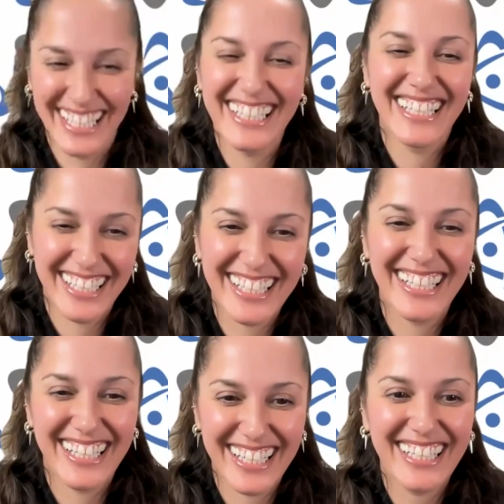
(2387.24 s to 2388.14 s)
on this
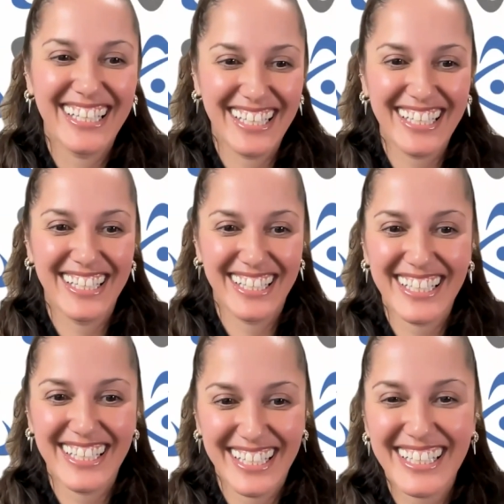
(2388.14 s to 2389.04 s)
very topic.
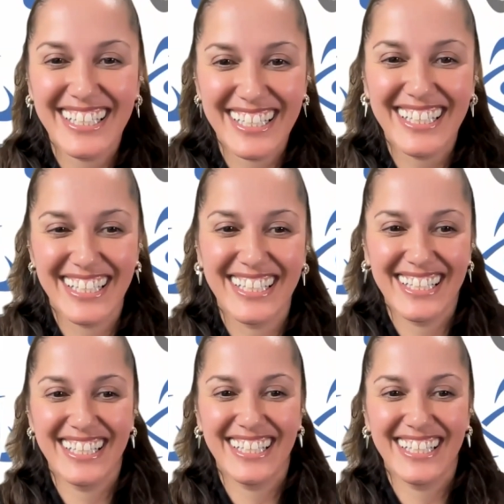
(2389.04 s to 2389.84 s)
So This is